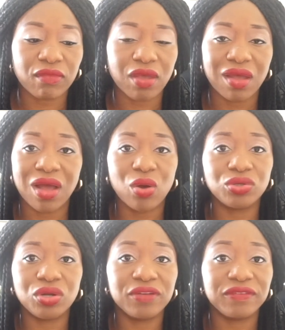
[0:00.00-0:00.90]
I will
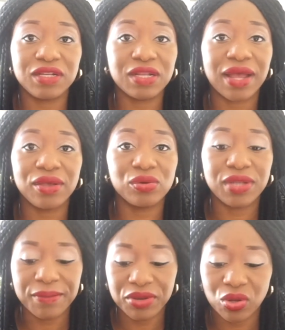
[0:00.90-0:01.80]
not even lie.
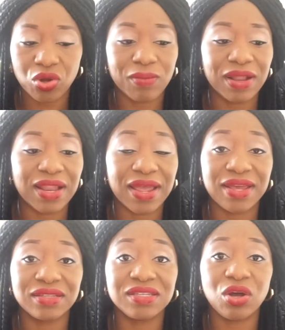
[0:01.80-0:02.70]
Let me not come and lie
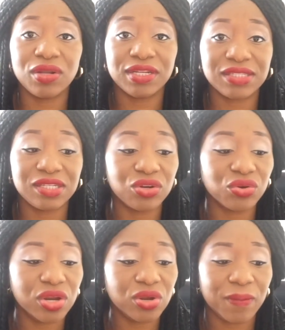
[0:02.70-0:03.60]
here. See, honestly,
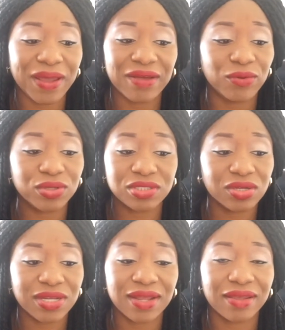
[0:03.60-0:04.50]
growing up, I was not
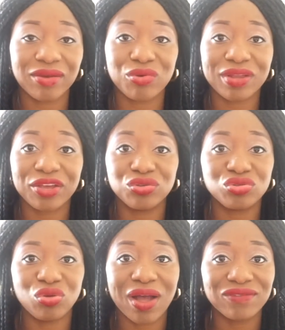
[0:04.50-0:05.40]
that girl that used
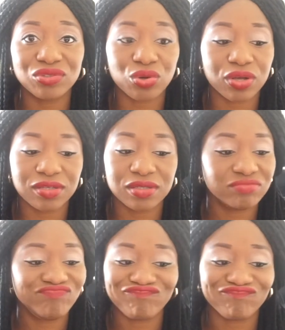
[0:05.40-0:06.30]
to have toys.
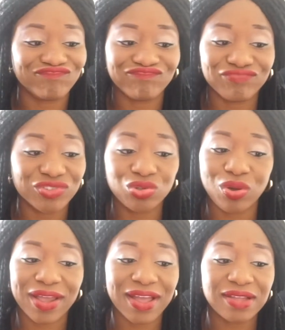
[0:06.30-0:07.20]
So
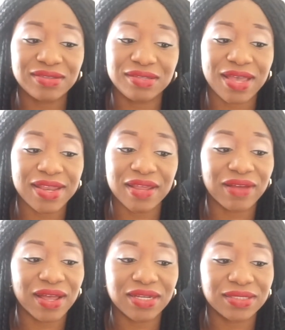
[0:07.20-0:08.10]
I can't say I never
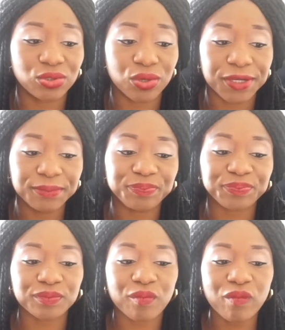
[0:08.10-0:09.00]
had a toy.
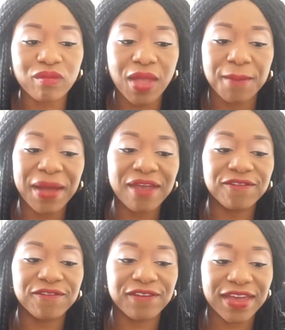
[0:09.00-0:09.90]
My
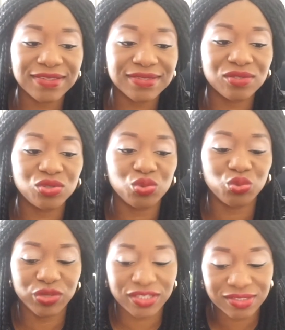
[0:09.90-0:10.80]
first
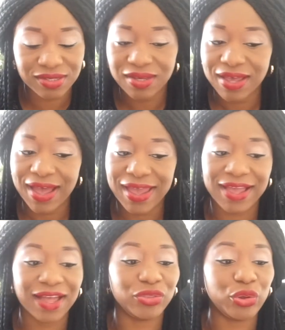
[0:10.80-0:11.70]
tweet, I
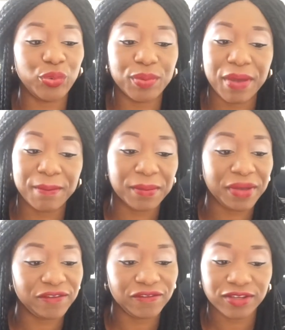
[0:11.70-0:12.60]
cannot remember my
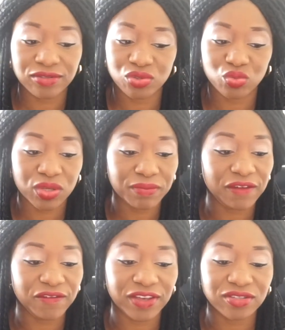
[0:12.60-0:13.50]
first tweet. My
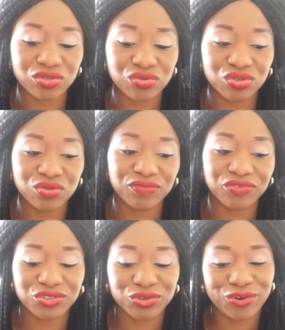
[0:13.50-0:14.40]
first YouTube
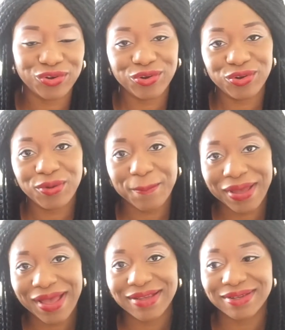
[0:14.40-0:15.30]
video. Oh
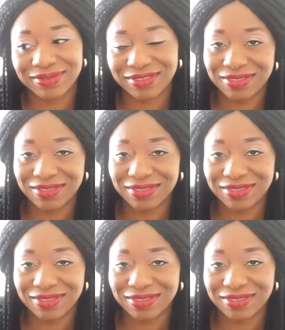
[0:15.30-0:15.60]
my goodness.